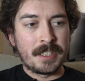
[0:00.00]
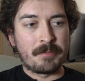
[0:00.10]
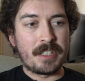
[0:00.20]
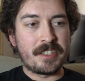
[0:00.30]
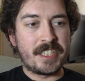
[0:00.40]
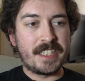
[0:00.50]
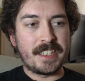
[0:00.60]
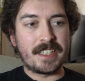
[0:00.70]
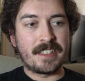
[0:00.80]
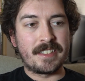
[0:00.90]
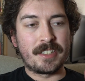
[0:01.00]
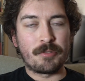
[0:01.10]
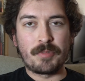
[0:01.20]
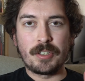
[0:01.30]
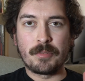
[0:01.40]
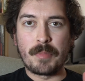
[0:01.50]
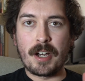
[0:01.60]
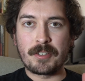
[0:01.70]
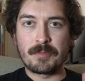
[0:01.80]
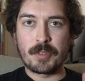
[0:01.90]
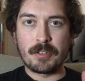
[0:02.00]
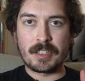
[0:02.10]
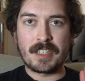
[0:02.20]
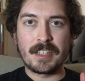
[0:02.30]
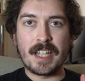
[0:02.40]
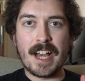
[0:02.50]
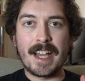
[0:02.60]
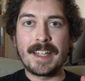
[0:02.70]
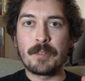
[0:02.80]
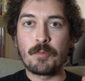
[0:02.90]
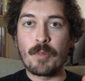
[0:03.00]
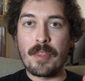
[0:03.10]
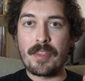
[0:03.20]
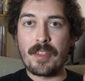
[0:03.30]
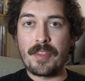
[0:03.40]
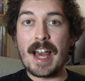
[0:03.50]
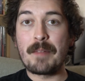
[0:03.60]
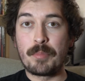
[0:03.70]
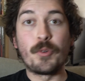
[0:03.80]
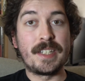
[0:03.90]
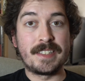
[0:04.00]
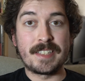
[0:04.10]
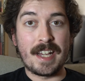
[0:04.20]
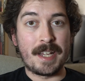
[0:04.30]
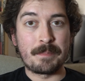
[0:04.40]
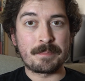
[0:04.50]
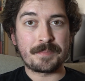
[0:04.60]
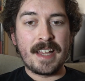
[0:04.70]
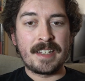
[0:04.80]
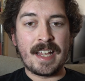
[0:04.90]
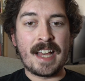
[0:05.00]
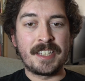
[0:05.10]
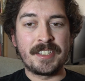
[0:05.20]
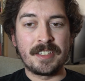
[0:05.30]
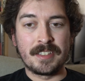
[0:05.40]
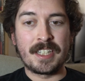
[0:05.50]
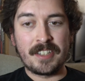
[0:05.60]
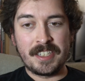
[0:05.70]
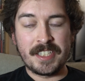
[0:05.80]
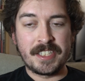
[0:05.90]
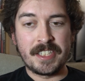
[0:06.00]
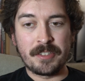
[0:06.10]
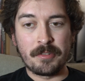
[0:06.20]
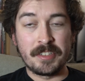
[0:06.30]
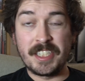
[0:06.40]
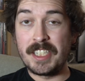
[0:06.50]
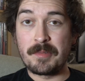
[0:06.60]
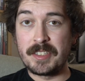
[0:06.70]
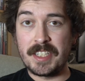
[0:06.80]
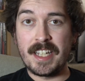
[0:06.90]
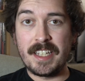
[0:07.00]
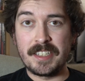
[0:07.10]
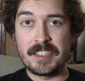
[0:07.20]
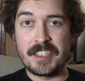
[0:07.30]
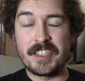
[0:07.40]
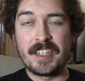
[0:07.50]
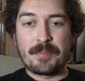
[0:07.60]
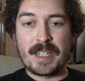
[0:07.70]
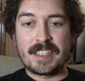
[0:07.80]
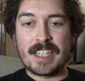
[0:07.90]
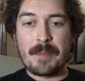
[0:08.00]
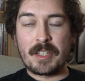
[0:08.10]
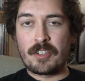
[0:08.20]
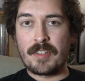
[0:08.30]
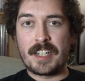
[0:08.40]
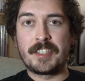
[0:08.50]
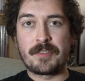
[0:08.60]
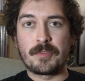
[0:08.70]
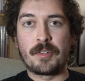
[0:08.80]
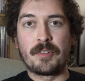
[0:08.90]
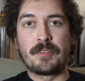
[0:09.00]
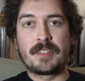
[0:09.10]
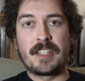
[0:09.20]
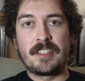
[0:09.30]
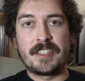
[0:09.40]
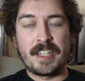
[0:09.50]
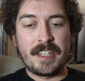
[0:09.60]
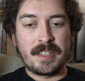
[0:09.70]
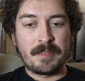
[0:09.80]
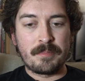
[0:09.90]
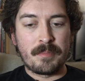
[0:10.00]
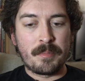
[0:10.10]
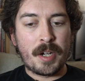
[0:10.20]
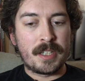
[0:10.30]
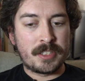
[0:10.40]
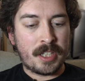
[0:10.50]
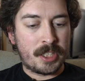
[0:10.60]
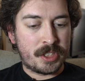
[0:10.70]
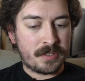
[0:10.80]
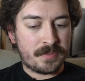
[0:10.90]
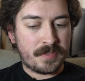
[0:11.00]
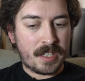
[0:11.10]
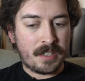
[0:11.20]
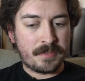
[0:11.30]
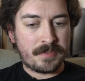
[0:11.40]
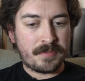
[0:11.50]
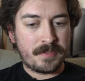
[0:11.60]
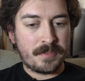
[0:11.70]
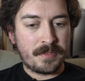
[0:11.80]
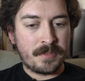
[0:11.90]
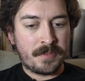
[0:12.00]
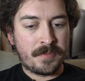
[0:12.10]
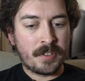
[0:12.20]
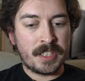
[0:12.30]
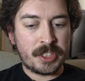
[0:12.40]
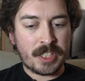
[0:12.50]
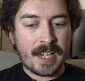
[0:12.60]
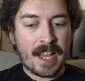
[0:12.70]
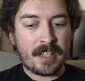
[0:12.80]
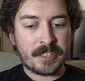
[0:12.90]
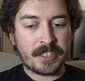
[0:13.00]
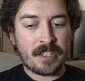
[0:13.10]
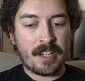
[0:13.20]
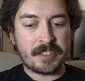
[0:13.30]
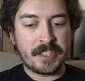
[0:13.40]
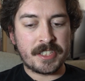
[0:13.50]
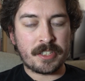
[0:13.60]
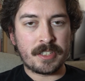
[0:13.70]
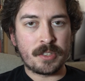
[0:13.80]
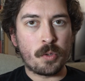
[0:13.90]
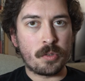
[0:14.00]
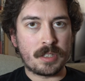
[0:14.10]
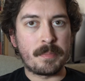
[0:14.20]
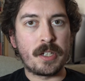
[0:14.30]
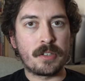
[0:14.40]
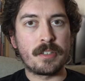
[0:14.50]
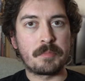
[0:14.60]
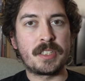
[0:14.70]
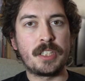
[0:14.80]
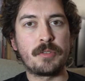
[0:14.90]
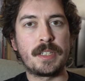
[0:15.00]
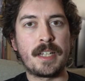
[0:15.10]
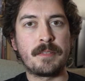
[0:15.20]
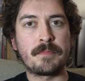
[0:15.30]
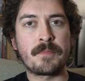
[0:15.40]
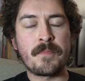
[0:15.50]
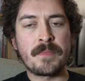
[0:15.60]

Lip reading: we are seeing the real modern world collide with that point in time. And as hilarious as this whole sequence is, by the time the credits roll, there's a montage of footage that Alex Cox is starting to hold the mirror up to you, and